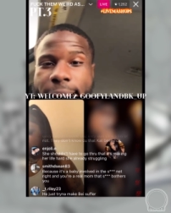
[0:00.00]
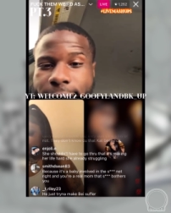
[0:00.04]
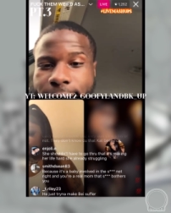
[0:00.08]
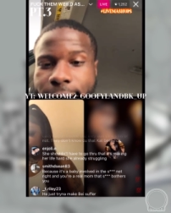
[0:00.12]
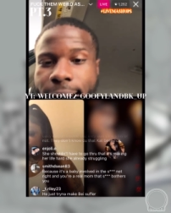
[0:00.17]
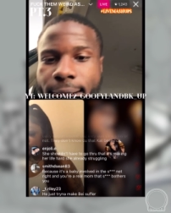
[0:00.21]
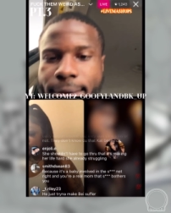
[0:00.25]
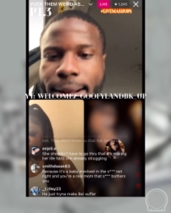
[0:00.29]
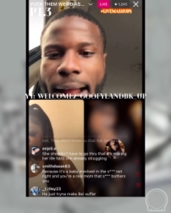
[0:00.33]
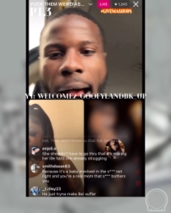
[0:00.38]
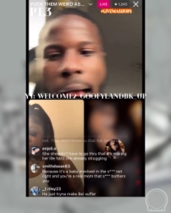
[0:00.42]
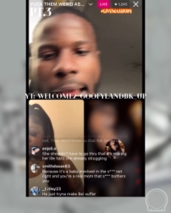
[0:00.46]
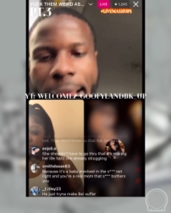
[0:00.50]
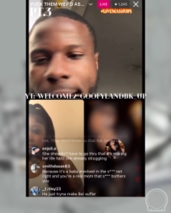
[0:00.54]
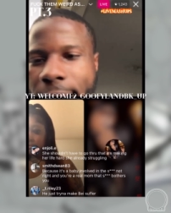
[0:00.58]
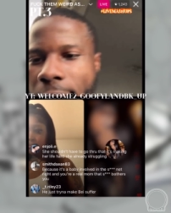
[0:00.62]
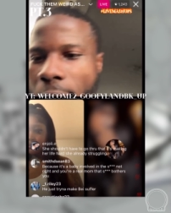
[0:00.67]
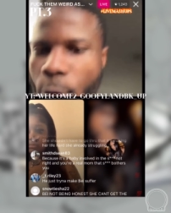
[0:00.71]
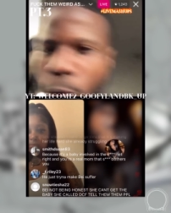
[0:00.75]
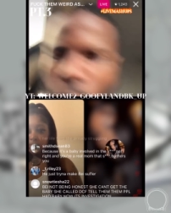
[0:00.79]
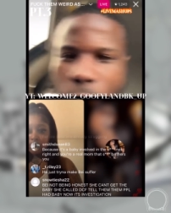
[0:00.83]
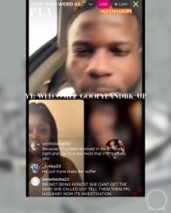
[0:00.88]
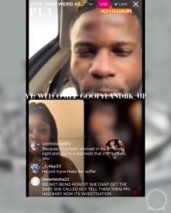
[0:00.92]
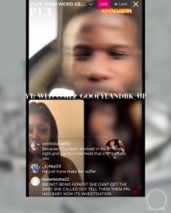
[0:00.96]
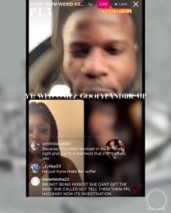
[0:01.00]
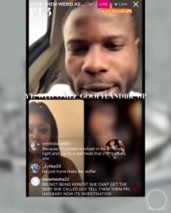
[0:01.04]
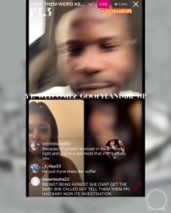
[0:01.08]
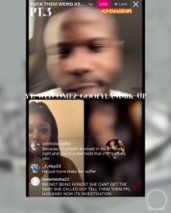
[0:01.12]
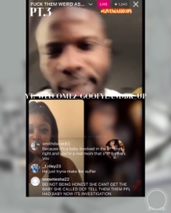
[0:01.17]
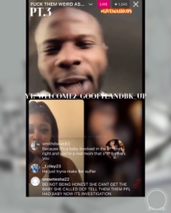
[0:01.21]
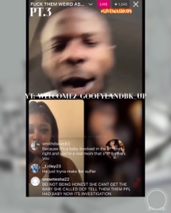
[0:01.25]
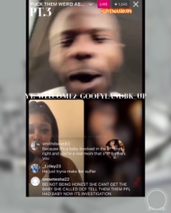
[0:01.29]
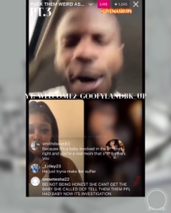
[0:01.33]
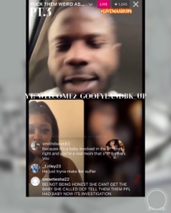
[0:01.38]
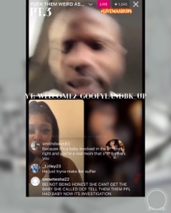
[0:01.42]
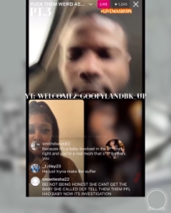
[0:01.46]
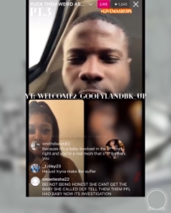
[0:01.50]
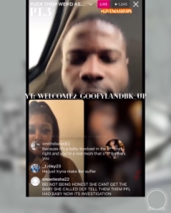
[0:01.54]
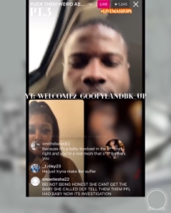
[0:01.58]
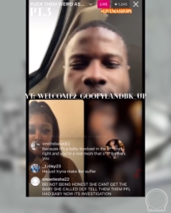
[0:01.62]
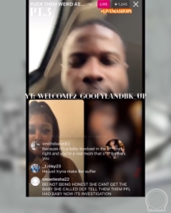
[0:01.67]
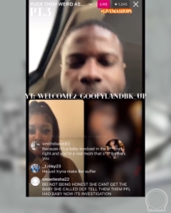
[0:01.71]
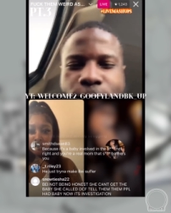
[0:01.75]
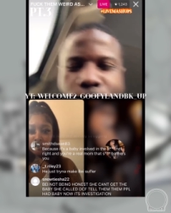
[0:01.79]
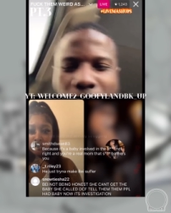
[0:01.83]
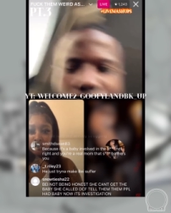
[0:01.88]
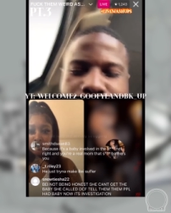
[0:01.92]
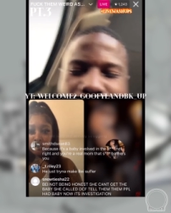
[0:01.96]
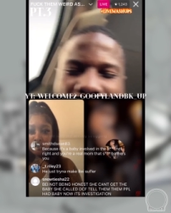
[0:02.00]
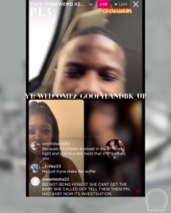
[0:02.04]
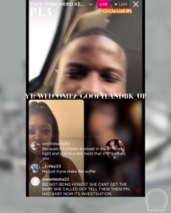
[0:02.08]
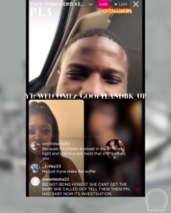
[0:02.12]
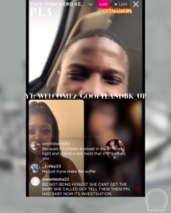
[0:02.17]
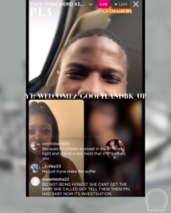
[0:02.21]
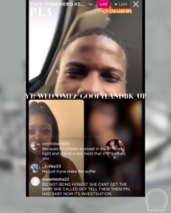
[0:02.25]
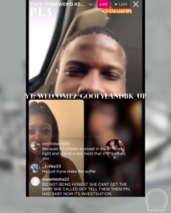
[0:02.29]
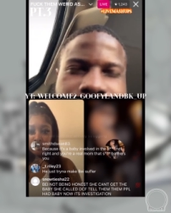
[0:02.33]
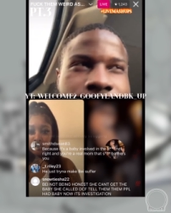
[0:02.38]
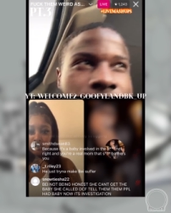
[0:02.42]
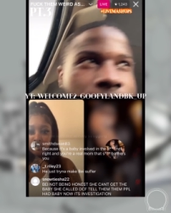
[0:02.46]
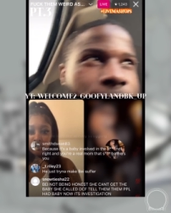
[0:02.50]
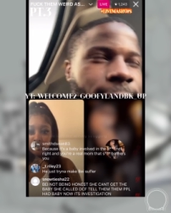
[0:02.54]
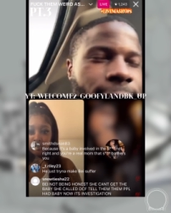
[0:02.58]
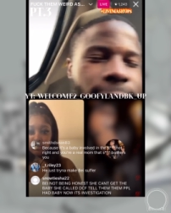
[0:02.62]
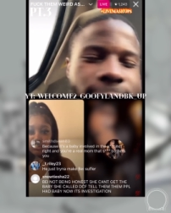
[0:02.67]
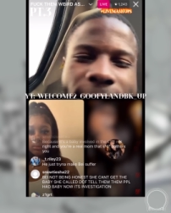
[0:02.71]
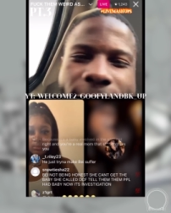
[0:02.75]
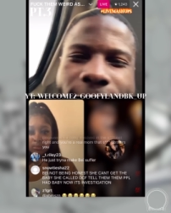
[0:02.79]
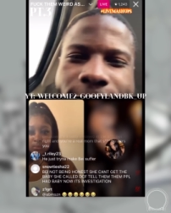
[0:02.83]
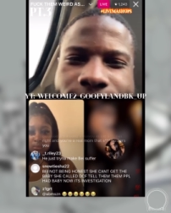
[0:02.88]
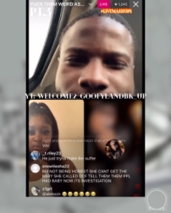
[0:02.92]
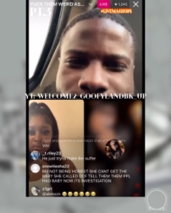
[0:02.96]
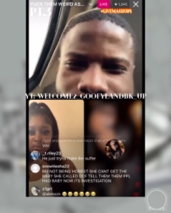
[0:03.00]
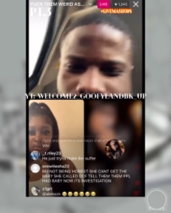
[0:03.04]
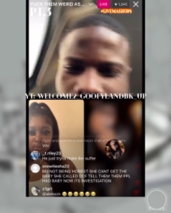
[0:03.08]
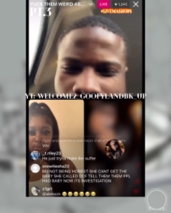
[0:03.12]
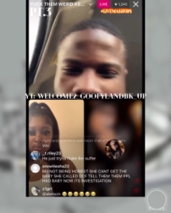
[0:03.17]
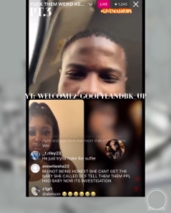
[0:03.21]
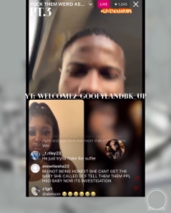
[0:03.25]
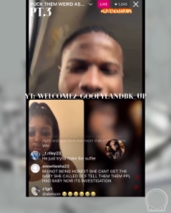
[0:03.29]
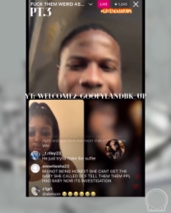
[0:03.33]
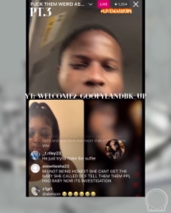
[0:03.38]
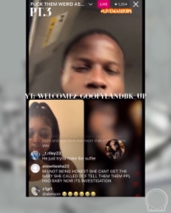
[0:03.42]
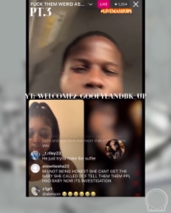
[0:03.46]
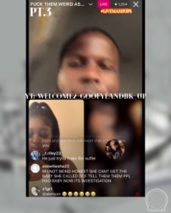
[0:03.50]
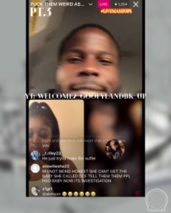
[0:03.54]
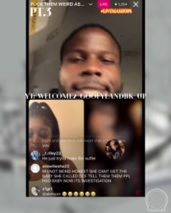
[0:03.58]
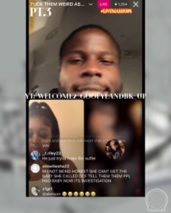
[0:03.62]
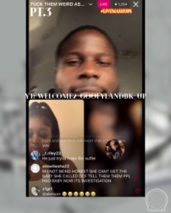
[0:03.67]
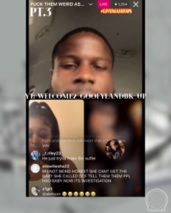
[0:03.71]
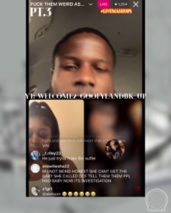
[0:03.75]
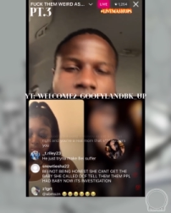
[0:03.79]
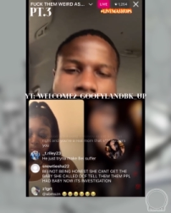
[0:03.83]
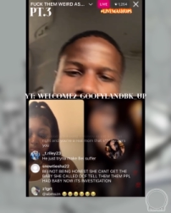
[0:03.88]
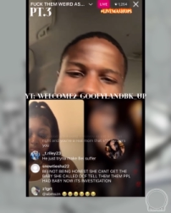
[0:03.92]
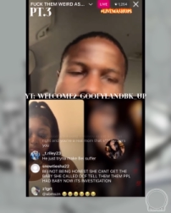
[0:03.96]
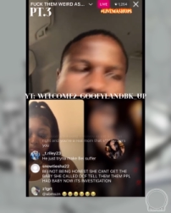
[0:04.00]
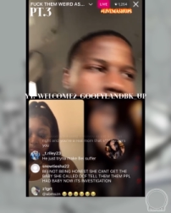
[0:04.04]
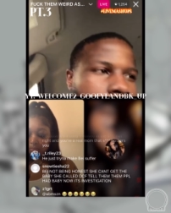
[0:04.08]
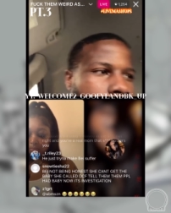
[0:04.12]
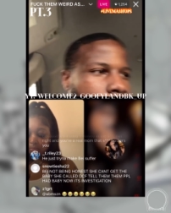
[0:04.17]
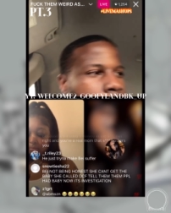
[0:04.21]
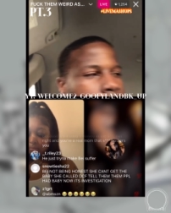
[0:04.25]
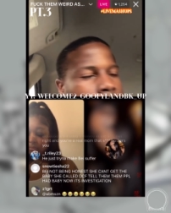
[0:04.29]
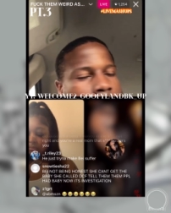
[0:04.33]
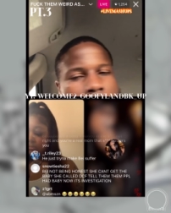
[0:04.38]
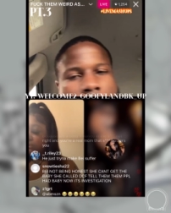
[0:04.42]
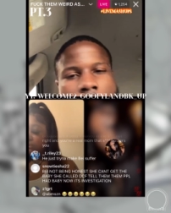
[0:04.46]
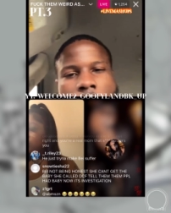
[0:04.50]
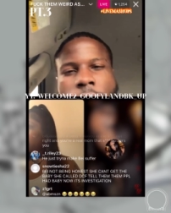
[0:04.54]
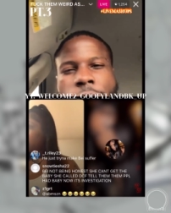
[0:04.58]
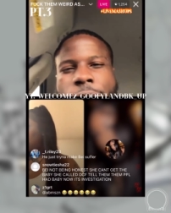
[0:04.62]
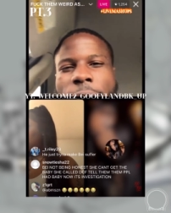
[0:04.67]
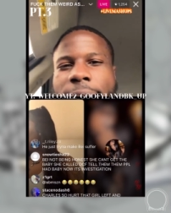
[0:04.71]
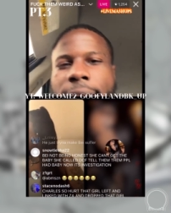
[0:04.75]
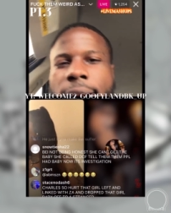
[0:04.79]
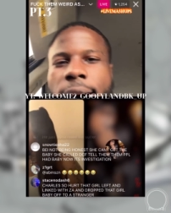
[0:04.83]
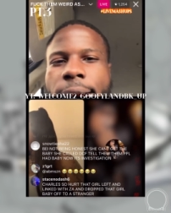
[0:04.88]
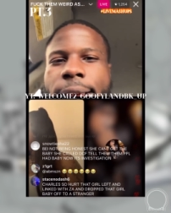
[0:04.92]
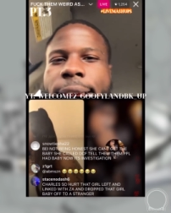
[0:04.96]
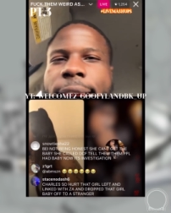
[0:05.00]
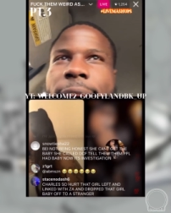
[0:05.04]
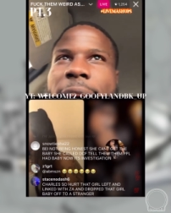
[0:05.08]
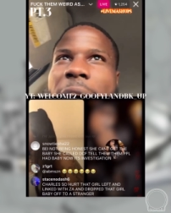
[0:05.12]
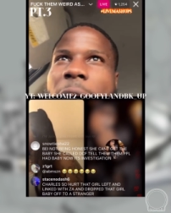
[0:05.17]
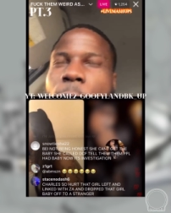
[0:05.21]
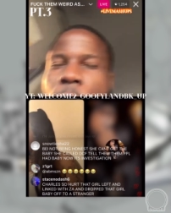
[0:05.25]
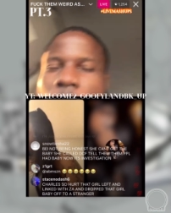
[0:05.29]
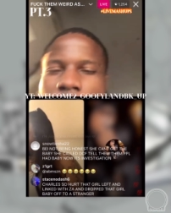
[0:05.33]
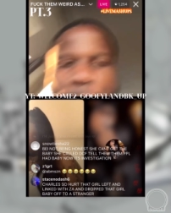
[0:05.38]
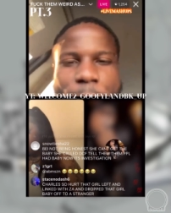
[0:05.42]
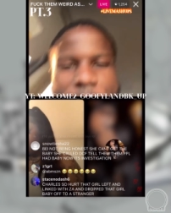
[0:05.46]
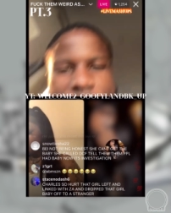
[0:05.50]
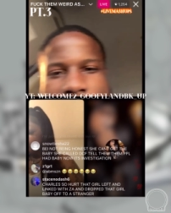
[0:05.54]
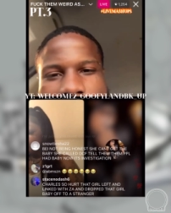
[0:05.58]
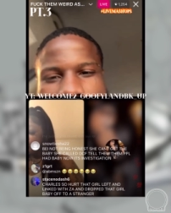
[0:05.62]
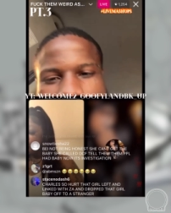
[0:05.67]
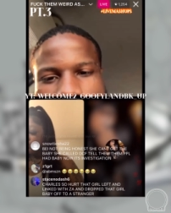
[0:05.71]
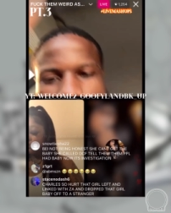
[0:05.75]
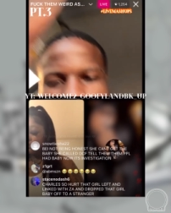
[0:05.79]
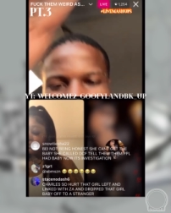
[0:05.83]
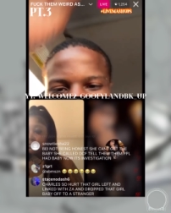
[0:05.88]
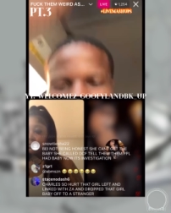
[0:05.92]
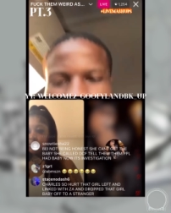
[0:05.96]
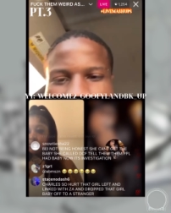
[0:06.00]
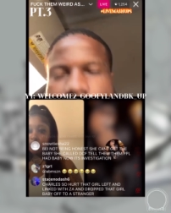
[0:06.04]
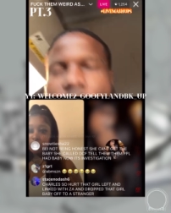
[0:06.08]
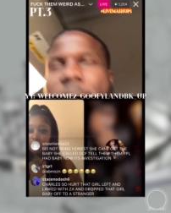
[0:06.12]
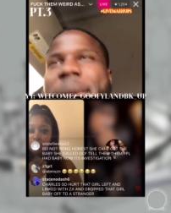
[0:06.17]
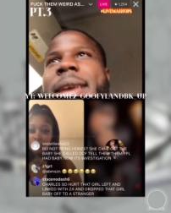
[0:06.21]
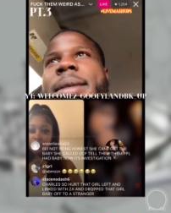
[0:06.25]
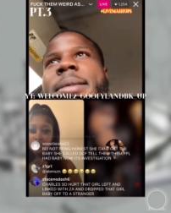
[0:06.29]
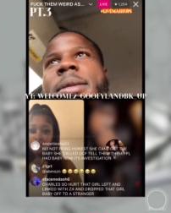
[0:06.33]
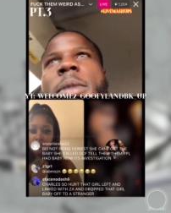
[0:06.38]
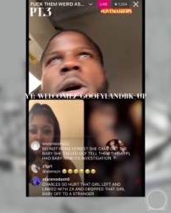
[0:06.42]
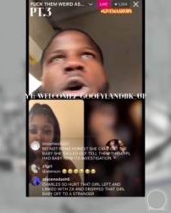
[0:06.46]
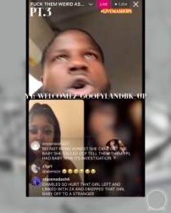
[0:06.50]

they get now, and I want to press charges. My baby got touched in the ass. I would have said it all. Straight up. And I would have been at the court date. Man, them